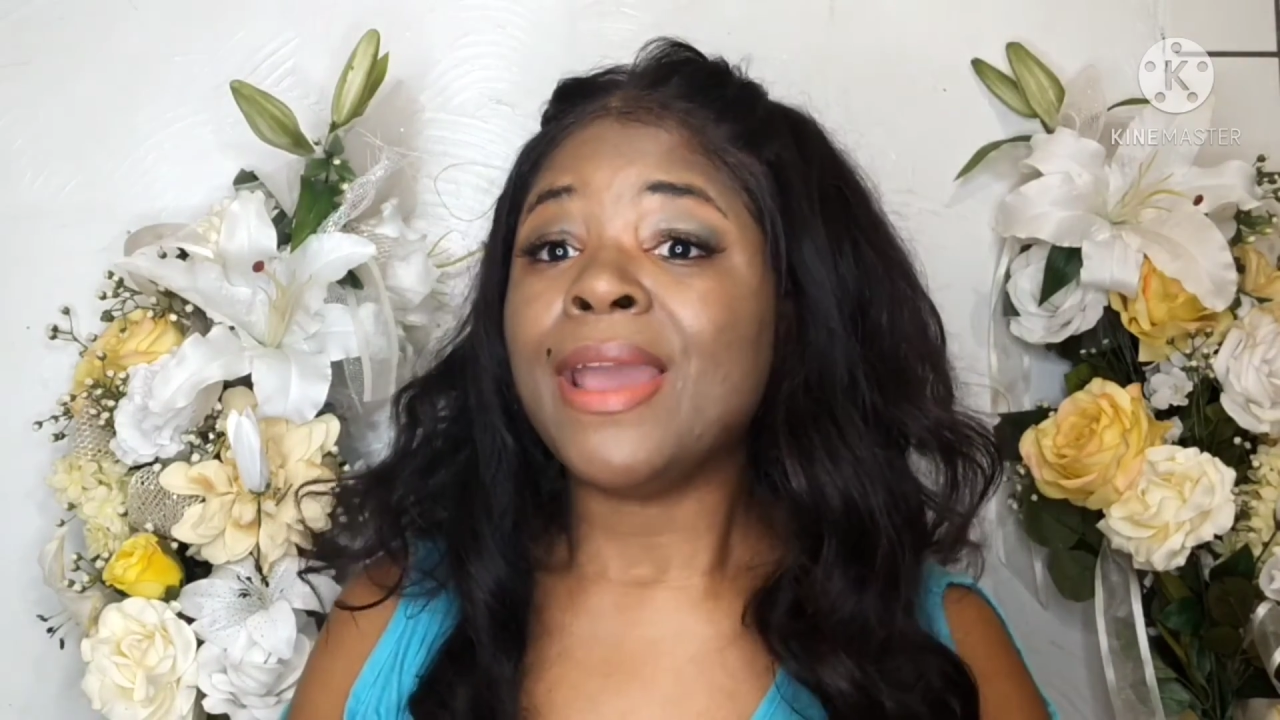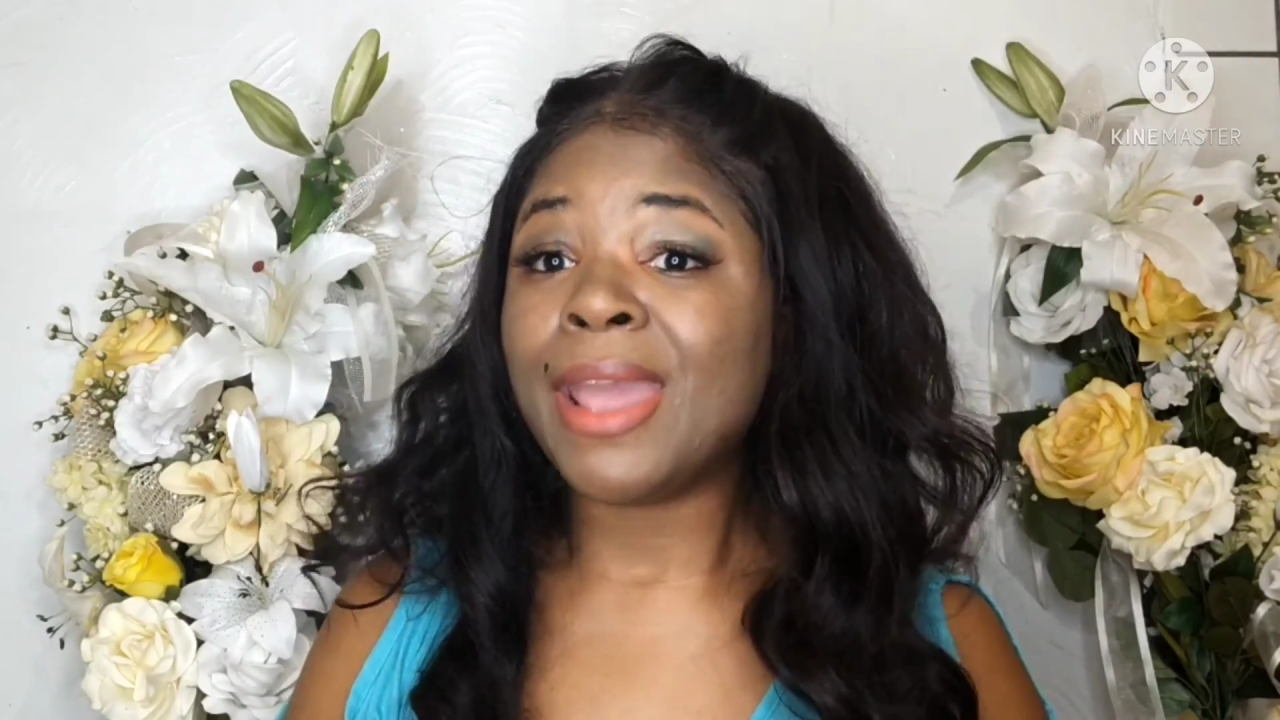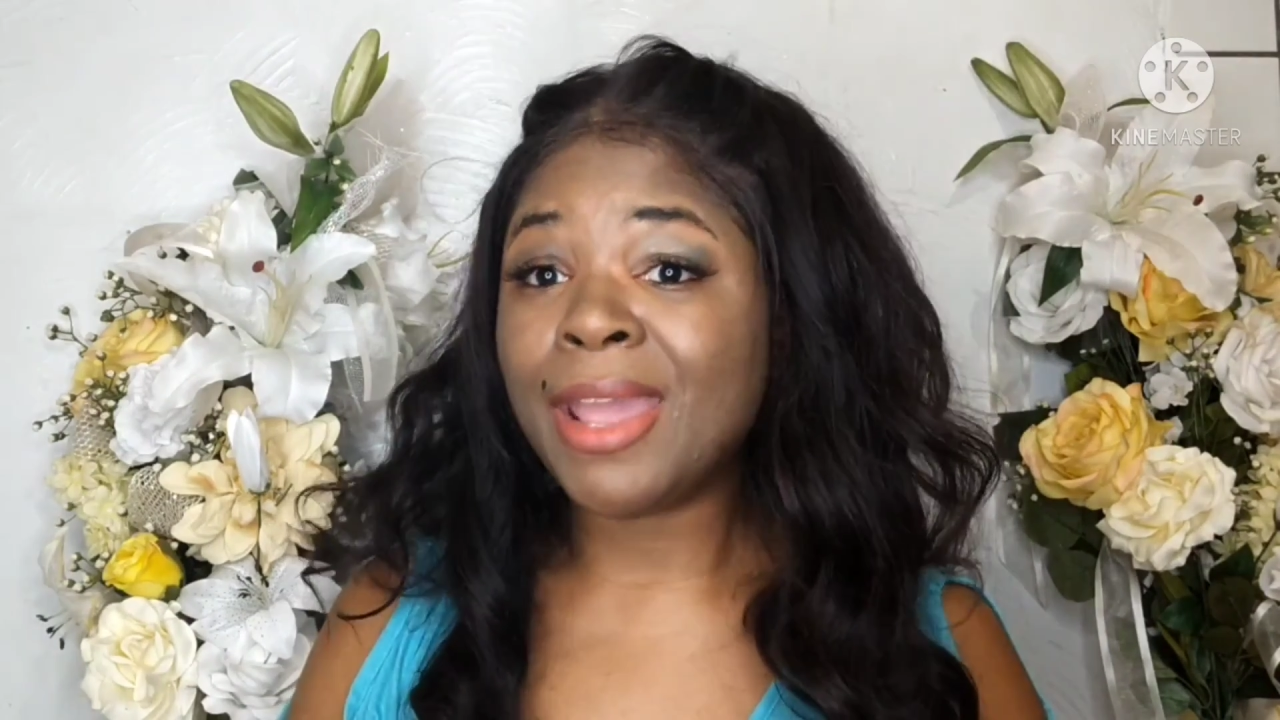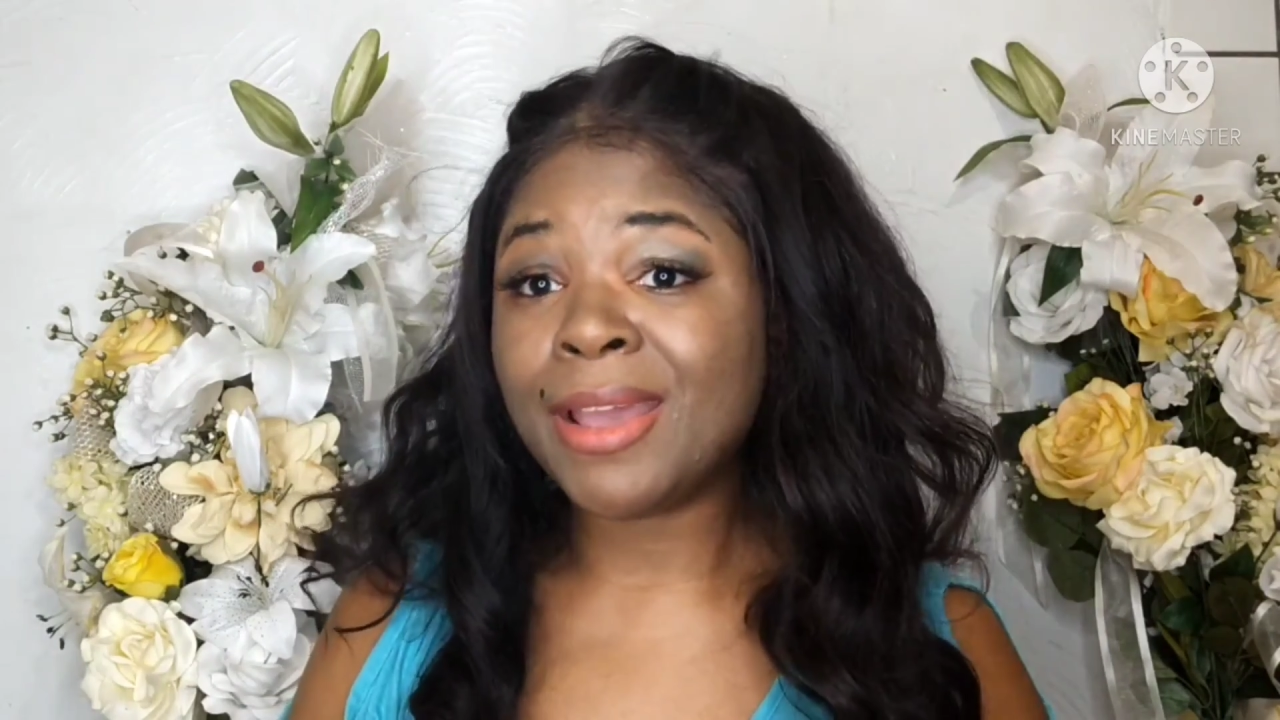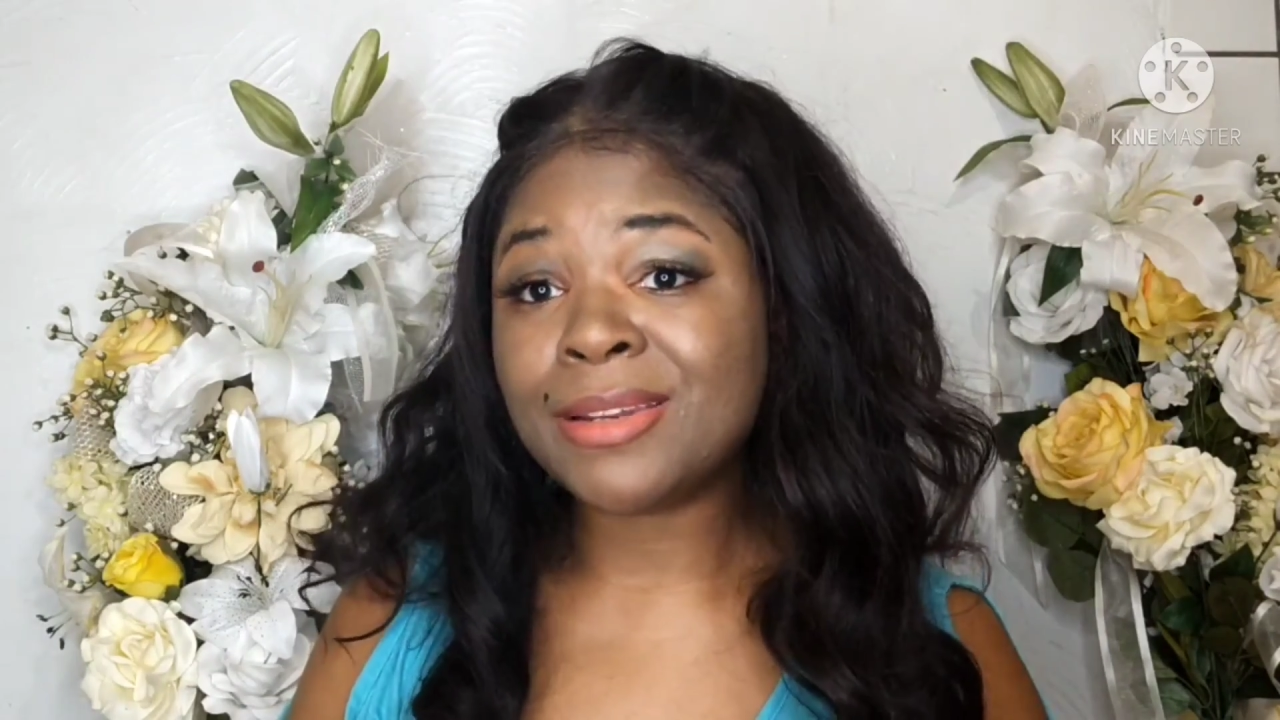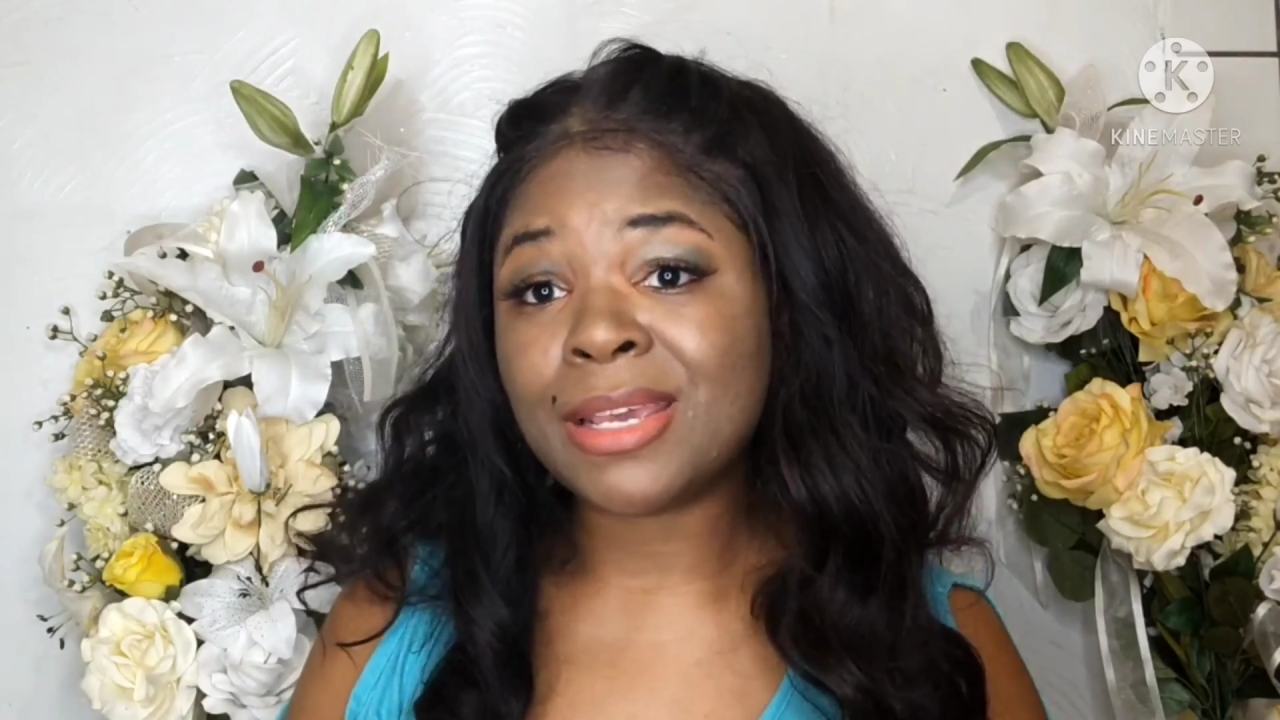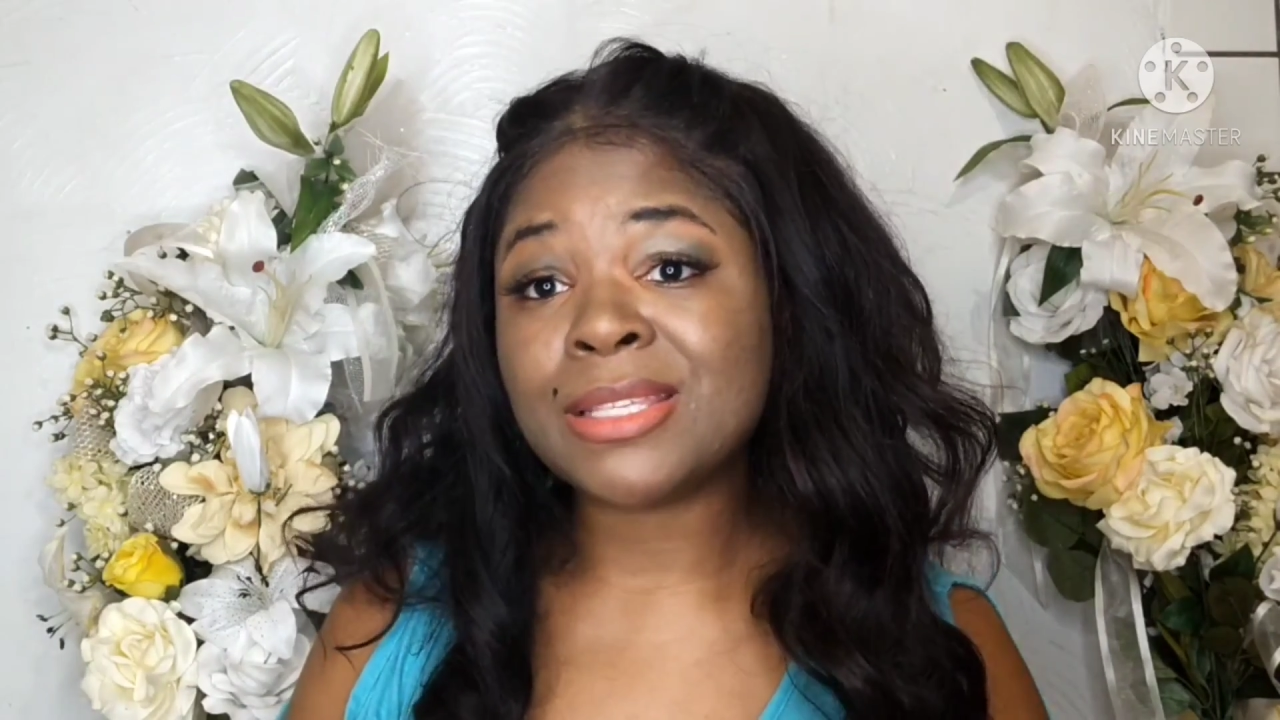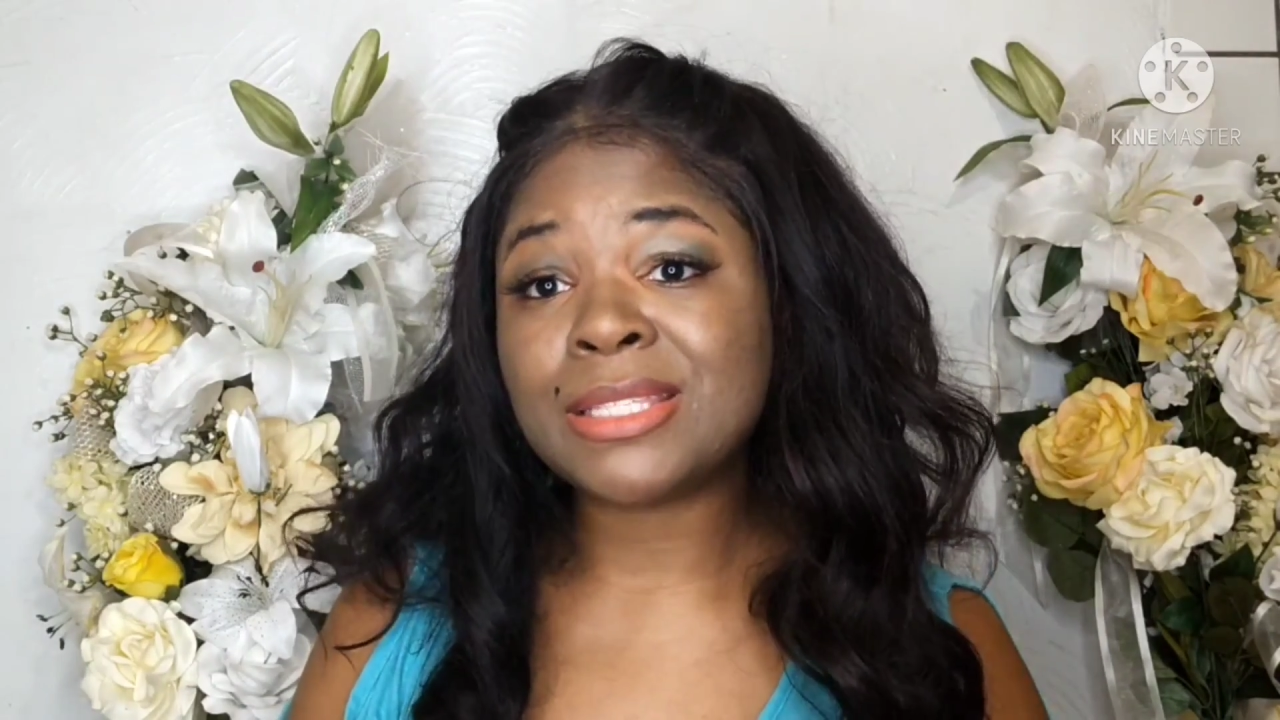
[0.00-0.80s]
sense of